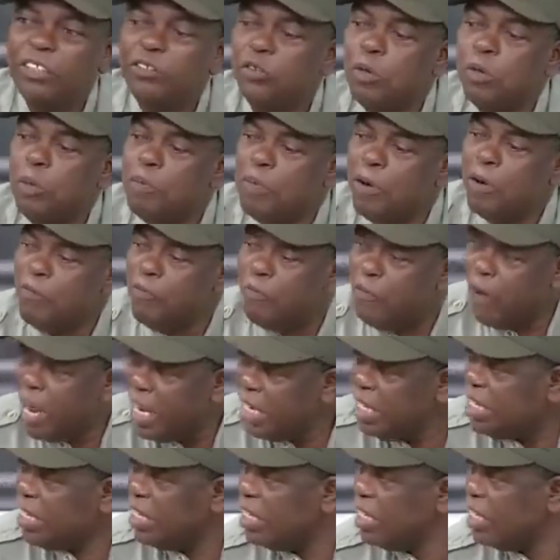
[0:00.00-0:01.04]
to
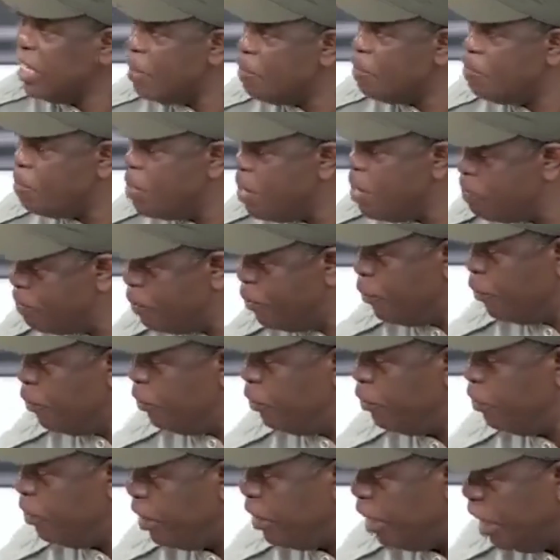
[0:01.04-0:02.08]
prevent the people,
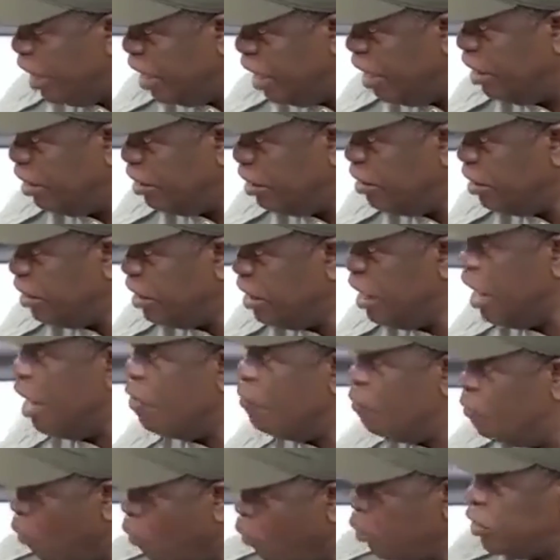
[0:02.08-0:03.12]
their
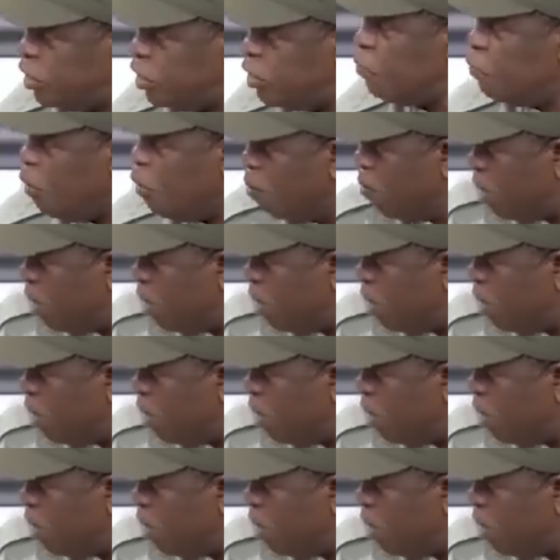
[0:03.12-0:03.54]
votes from